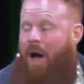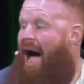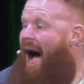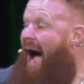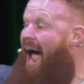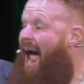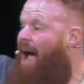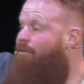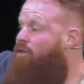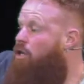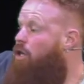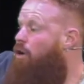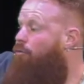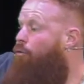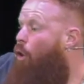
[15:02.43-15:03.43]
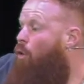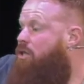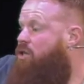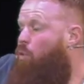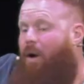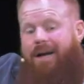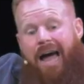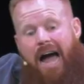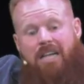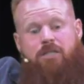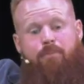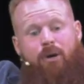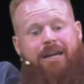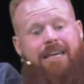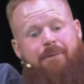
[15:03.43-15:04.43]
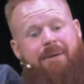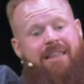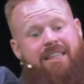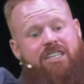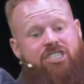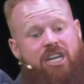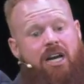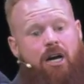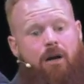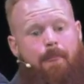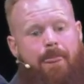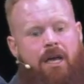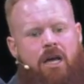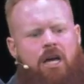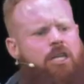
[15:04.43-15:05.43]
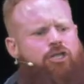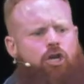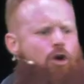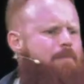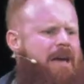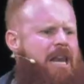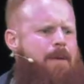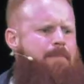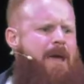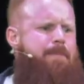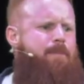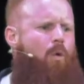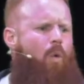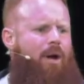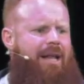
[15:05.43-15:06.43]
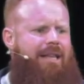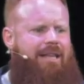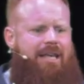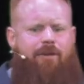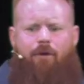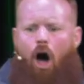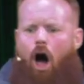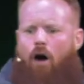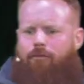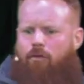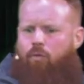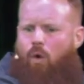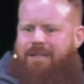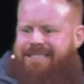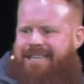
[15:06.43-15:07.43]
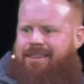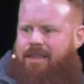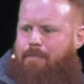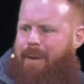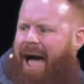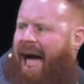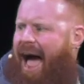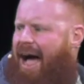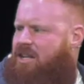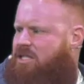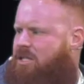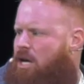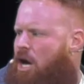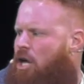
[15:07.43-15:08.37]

I have to look forward to what God's bringing me this year. Too many people want to live off of what's in the past.